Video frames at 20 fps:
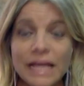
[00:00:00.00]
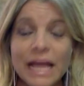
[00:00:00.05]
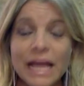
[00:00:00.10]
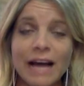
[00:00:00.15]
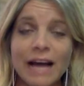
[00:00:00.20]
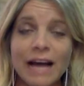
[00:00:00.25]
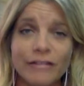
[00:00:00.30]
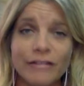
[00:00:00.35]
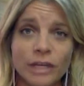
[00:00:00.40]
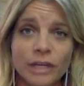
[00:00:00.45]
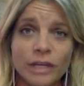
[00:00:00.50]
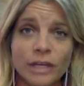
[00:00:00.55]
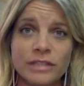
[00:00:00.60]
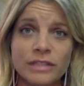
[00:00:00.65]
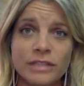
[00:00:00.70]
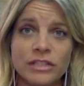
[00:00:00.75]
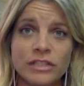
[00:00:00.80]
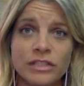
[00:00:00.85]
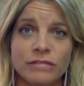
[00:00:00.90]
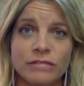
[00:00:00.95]
after I was
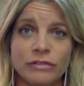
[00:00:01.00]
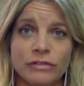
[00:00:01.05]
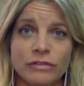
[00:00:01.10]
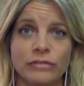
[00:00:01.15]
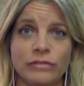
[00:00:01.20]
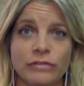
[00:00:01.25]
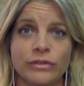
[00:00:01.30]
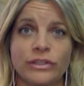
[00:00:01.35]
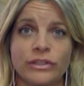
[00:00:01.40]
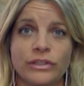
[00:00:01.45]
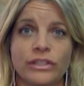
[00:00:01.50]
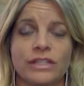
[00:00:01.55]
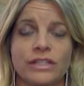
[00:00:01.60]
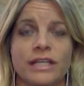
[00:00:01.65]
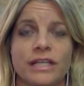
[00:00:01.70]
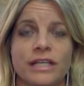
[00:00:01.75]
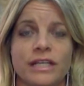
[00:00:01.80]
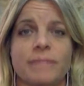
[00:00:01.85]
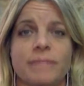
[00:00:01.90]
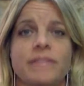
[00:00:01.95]
teaching for a few
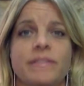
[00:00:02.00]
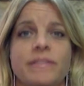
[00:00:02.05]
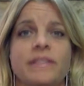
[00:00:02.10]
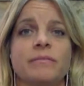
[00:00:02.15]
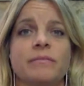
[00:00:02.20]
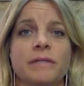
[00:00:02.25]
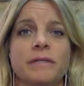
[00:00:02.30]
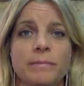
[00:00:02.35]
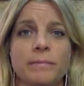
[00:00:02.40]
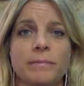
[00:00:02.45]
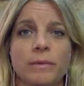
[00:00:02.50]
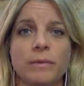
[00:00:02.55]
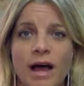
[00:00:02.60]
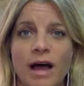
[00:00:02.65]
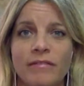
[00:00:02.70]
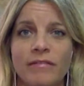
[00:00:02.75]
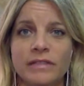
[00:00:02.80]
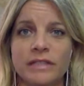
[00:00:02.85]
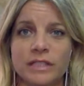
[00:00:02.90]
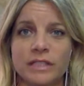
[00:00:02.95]
years, I kept seeing people
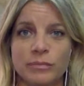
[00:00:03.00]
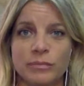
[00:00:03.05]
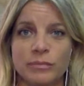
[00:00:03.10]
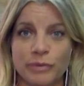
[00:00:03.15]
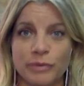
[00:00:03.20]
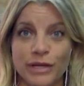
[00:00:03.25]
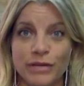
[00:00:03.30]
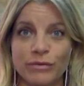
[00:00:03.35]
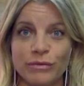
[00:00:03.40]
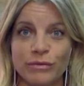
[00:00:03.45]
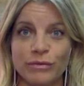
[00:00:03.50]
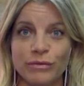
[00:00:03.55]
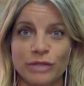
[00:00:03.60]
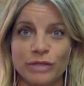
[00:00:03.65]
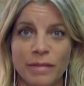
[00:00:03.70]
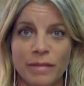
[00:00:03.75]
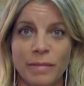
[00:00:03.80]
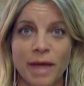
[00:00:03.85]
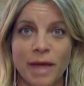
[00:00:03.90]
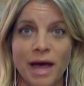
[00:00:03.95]
having these breakthroughs
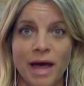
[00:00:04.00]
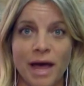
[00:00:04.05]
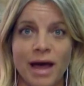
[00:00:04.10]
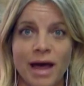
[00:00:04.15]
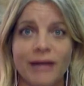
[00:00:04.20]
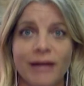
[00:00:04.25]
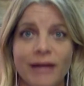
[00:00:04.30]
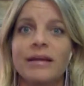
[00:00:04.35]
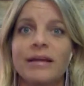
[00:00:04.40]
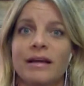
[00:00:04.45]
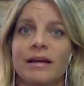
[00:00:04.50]
on the mat